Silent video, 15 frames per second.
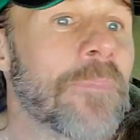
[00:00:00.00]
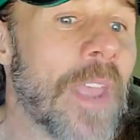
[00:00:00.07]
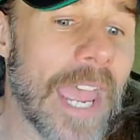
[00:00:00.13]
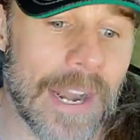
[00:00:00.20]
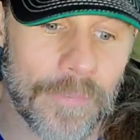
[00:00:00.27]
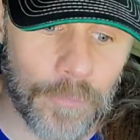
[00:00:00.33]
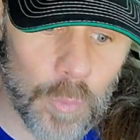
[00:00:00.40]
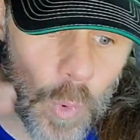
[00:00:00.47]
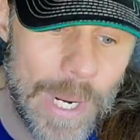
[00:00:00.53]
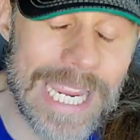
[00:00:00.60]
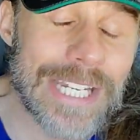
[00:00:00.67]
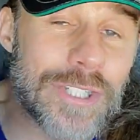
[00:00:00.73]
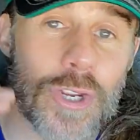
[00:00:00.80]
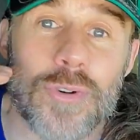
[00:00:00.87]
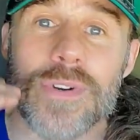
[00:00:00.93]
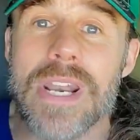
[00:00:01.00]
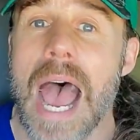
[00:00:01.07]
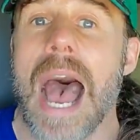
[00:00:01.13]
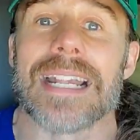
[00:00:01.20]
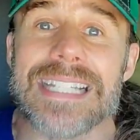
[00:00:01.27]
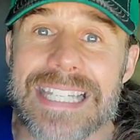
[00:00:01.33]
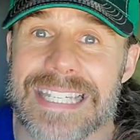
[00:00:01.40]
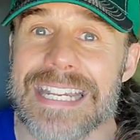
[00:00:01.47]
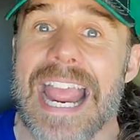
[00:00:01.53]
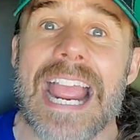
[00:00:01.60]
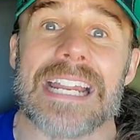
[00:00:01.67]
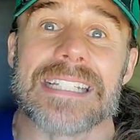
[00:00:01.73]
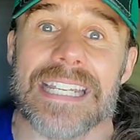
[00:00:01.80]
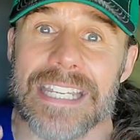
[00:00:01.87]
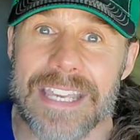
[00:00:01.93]
And if we do not
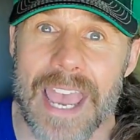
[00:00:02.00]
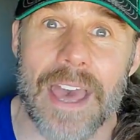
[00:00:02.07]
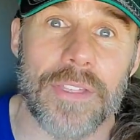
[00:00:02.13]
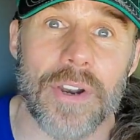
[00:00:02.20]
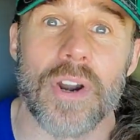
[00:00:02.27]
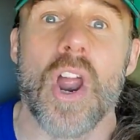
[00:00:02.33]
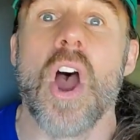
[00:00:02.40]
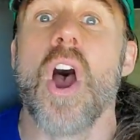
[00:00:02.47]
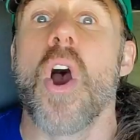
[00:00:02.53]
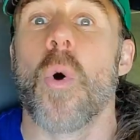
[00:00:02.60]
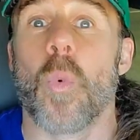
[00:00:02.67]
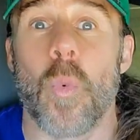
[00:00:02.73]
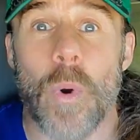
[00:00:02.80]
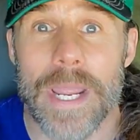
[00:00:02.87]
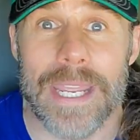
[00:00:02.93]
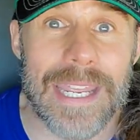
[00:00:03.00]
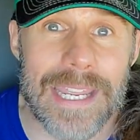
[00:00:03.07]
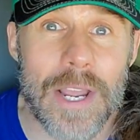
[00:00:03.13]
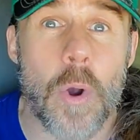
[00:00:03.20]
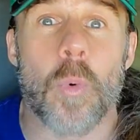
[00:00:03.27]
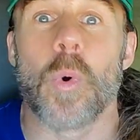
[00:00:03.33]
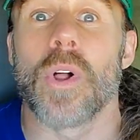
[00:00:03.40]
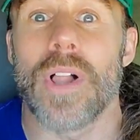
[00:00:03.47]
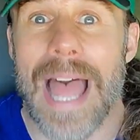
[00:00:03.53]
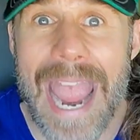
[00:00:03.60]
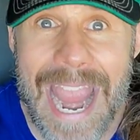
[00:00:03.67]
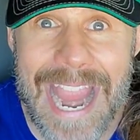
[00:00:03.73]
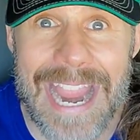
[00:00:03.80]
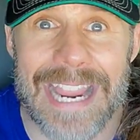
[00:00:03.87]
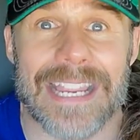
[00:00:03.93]
stand together, we will
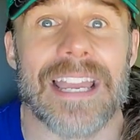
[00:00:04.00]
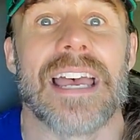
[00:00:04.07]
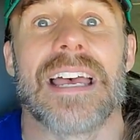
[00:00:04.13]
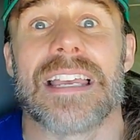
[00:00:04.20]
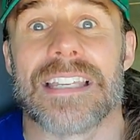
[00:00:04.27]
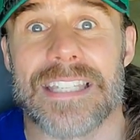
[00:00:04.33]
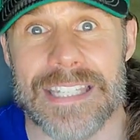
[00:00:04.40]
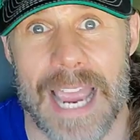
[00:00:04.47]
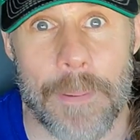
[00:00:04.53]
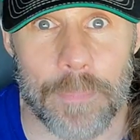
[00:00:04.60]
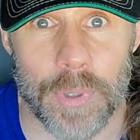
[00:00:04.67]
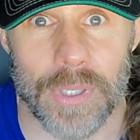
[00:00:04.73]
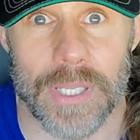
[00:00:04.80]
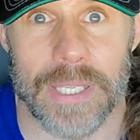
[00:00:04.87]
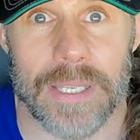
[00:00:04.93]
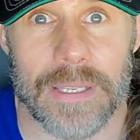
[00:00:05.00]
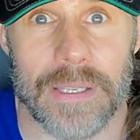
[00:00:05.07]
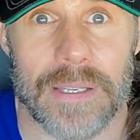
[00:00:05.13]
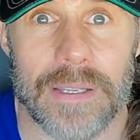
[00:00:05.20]
hang separately.